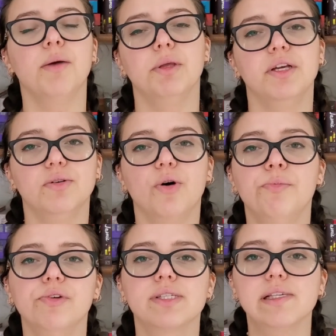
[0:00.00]
I mean, I
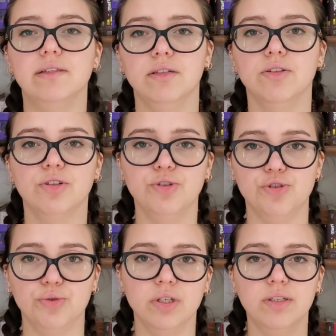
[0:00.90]
obviously didn't
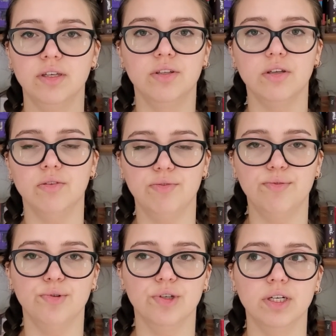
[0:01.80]
enjoy it, it
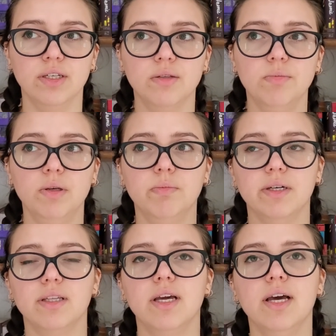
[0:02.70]
infuriated me,
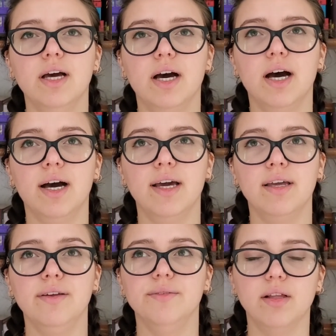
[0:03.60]
but
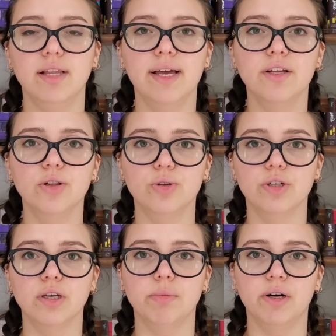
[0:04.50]
I like
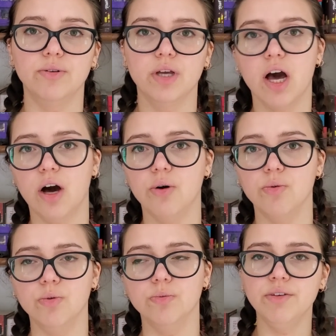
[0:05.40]
learning about how